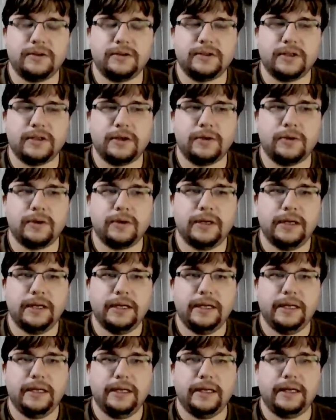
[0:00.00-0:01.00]
So
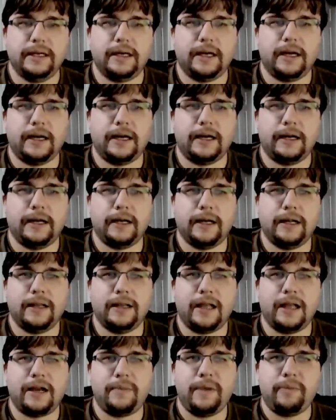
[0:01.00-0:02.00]
a
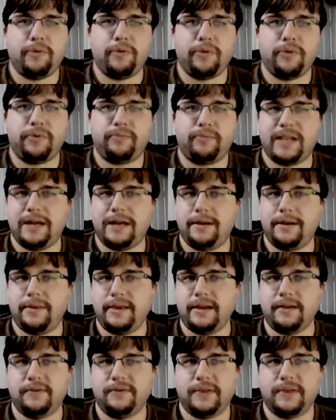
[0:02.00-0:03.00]
lot of people tend to
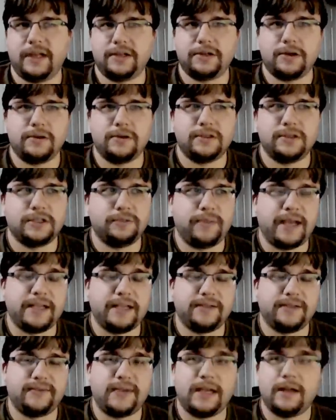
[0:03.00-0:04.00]
think of flashcards as
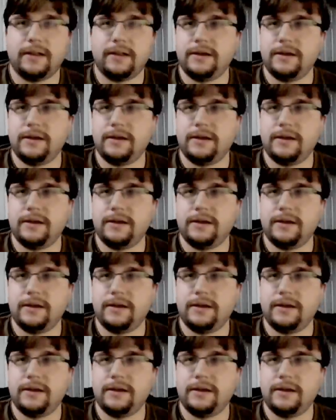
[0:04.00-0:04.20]
pass-fail,